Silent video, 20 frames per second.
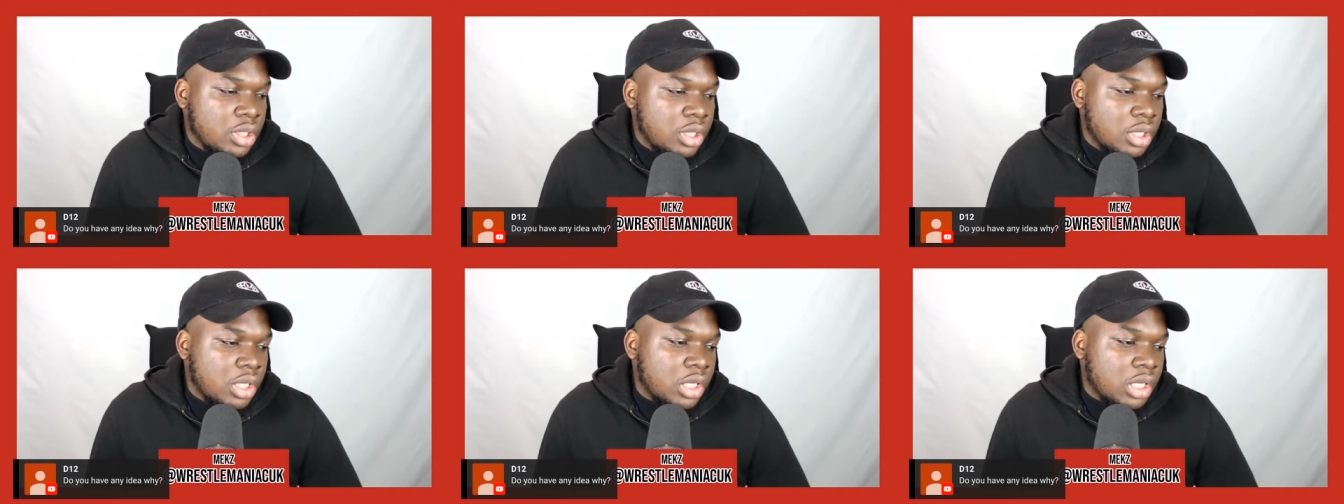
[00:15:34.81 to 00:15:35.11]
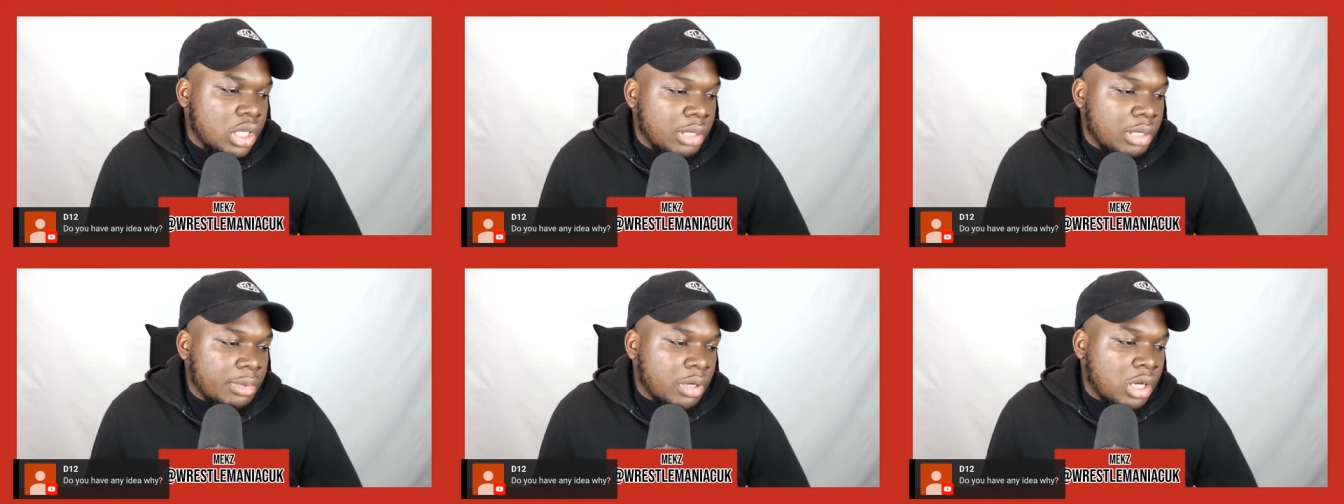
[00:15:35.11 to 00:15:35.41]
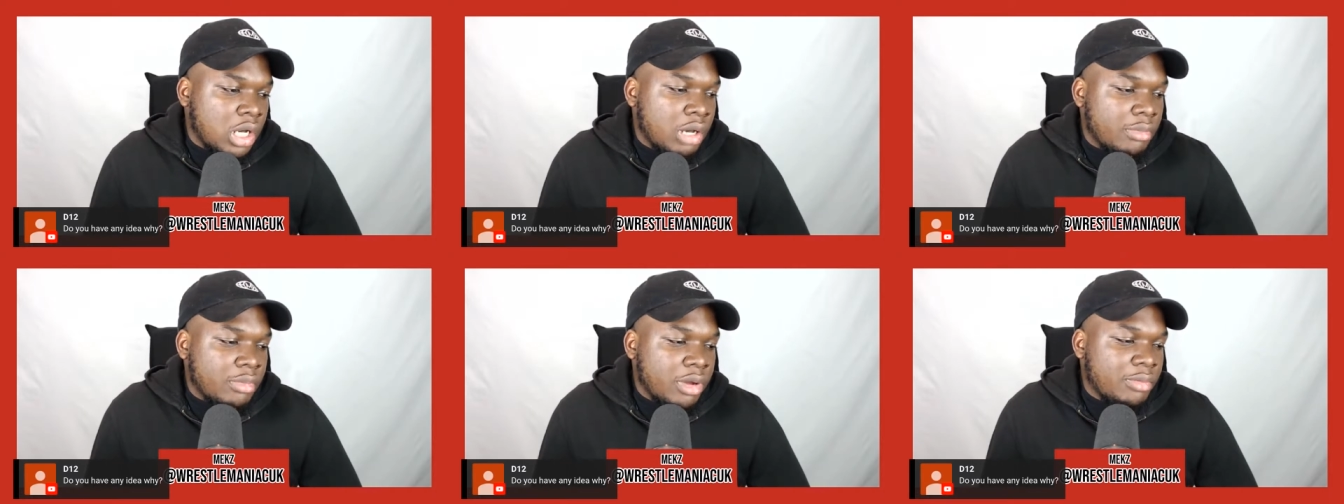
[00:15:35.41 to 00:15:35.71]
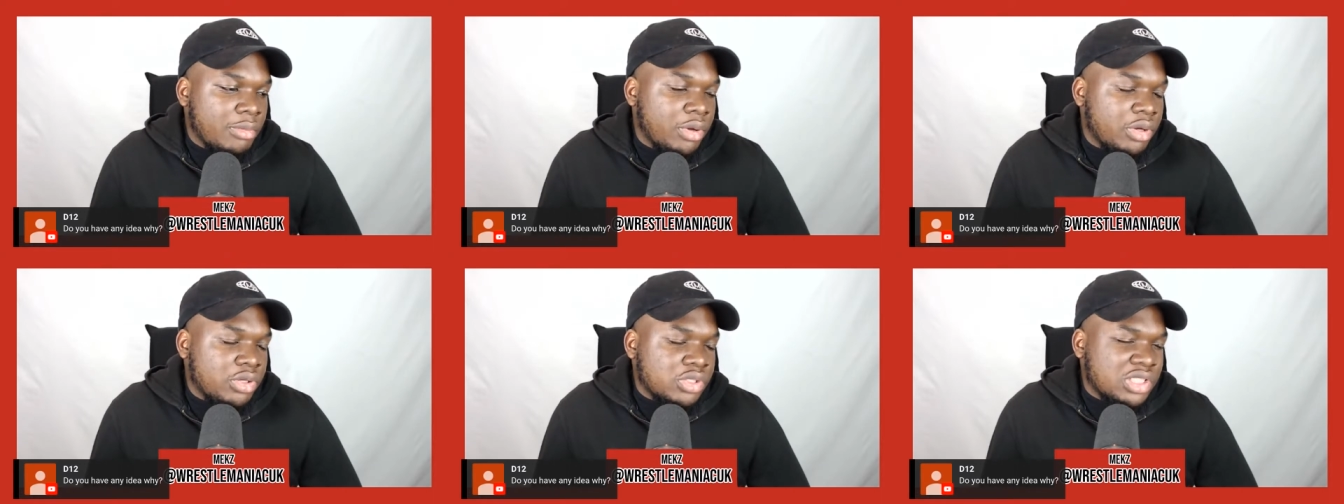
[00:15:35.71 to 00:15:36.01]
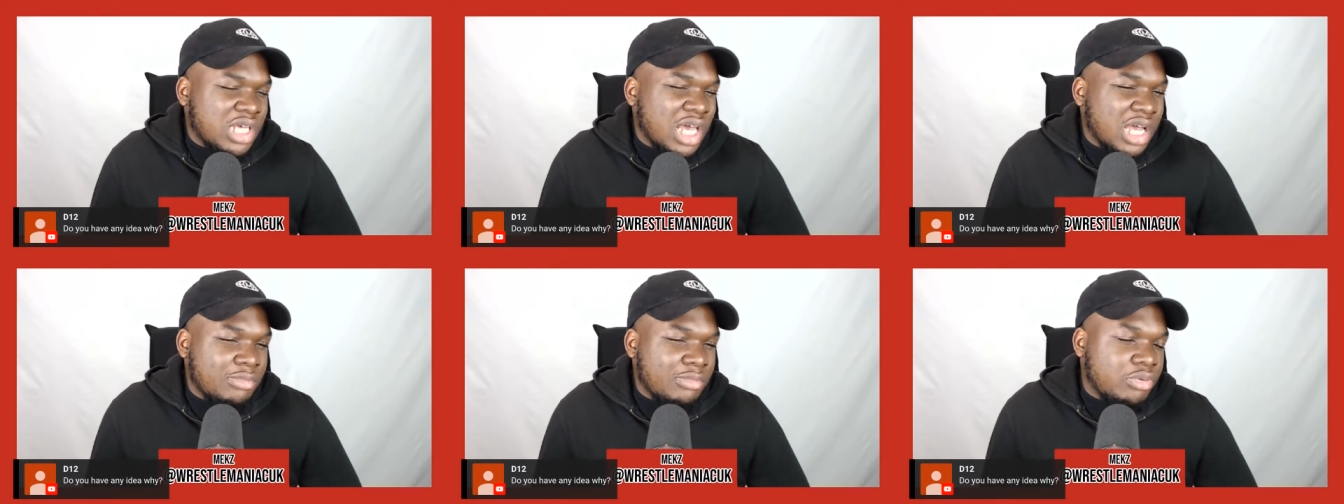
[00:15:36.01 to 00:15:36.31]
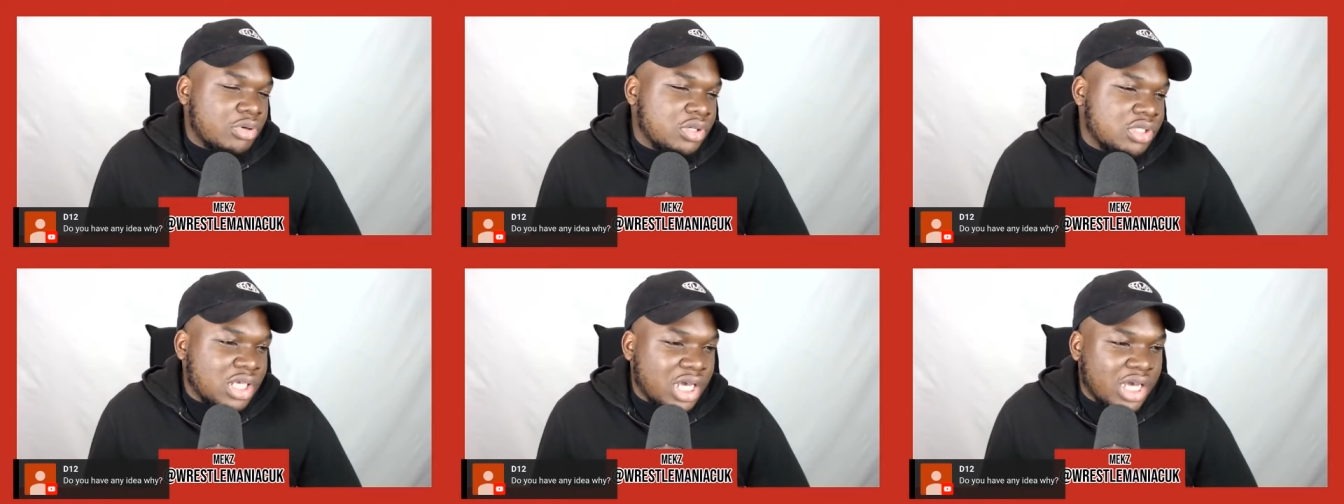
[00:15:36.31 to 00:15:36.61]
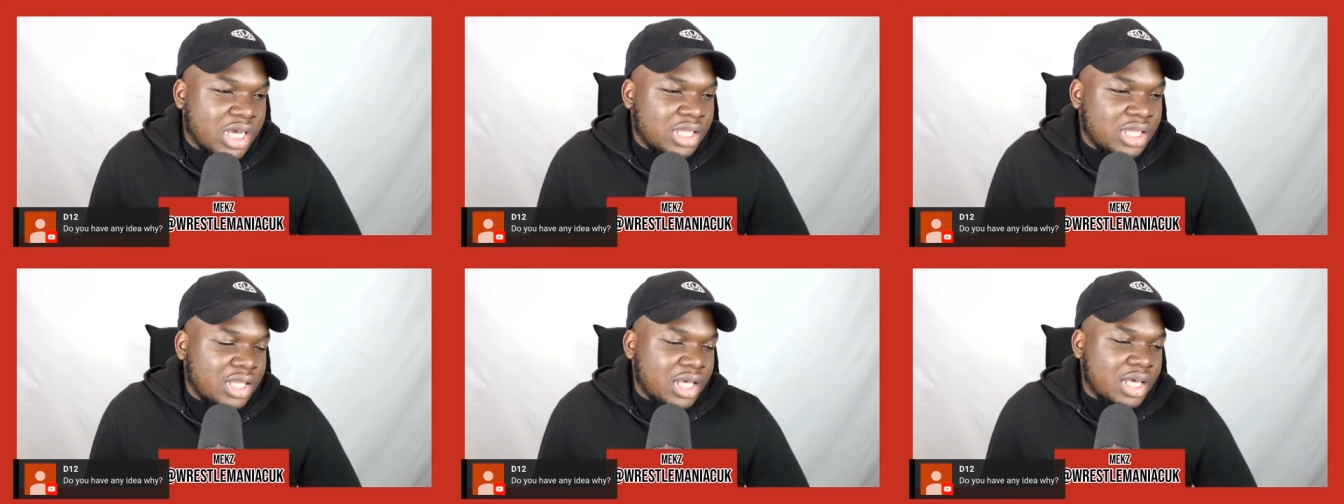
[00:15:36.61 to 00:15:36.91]
I can't remember. It was Zaya
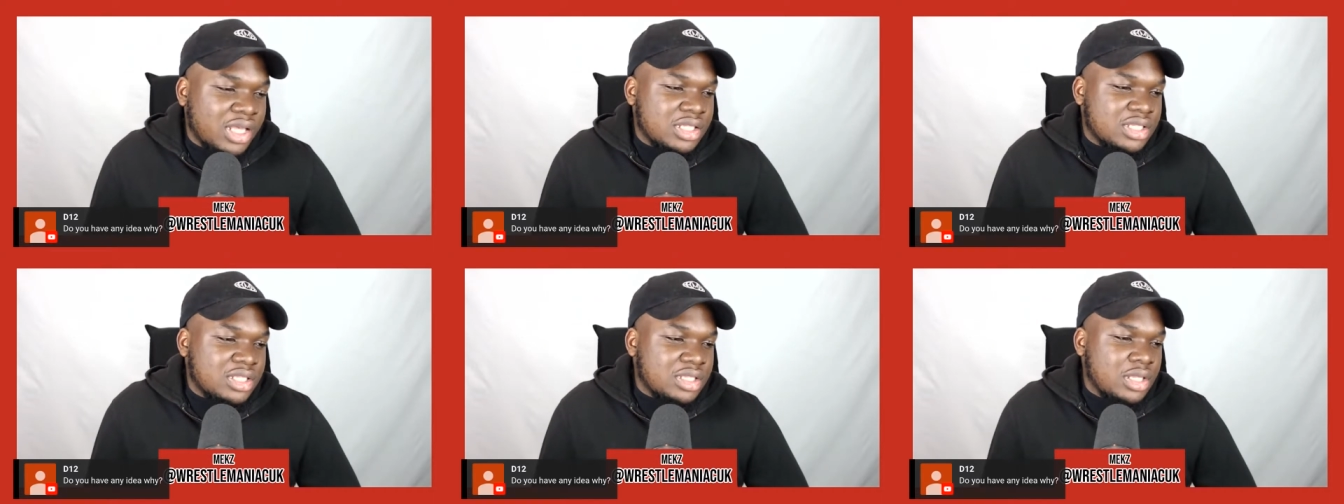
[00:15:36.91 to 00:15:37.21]
Brookside and